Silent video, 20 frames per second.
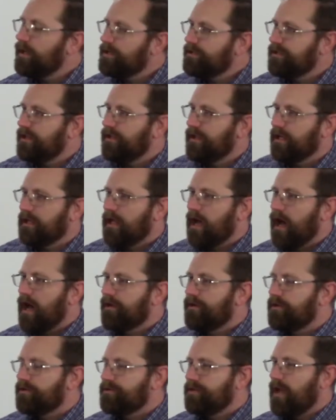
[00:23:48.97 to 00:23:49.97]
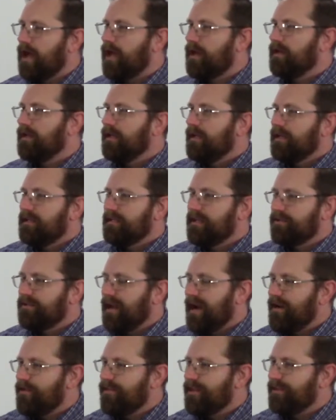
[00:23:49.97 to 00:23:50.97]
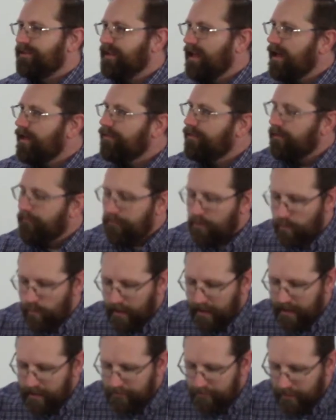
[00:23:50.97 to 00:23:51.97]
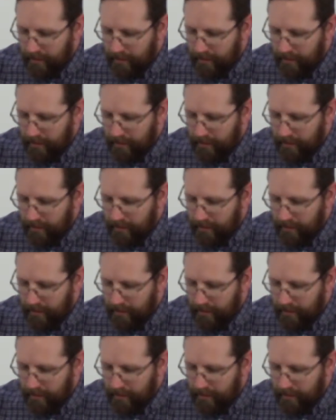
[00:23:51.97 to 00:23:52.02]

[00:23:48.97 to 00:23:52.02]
He said that God does not desire the death of the wicked,